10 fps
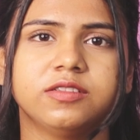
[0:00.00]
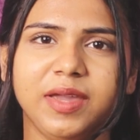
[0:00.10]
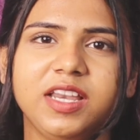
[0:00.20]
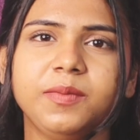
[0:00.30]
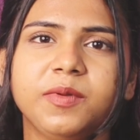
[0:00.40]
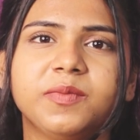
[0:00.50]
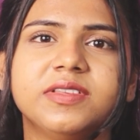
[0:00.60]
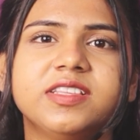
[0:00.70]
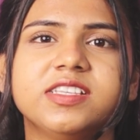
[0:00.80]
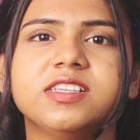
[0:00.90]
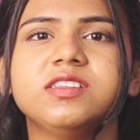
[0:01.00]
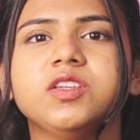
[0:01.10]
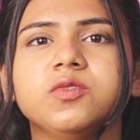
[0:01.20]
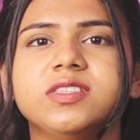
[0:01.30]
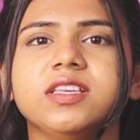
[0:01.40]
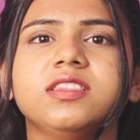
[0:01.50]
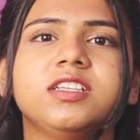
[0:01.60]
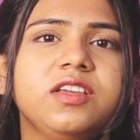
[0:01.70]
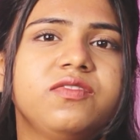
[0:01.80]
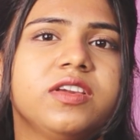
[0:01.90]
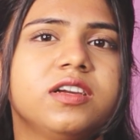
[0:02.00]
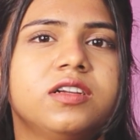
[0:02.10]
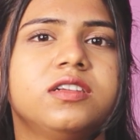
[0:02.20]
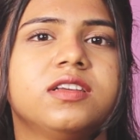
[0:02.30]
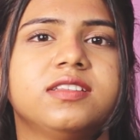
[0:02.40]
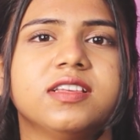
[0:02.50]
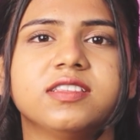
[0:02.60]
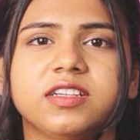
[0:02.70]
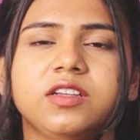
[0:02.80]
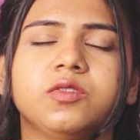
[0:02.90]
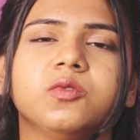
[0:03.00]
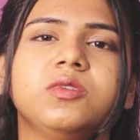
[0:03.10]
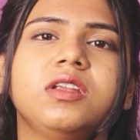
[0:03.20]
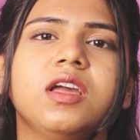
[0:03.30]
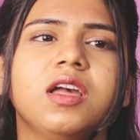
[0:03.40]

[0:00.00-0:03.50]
Many people suggest using 3-finger sunscreen rule,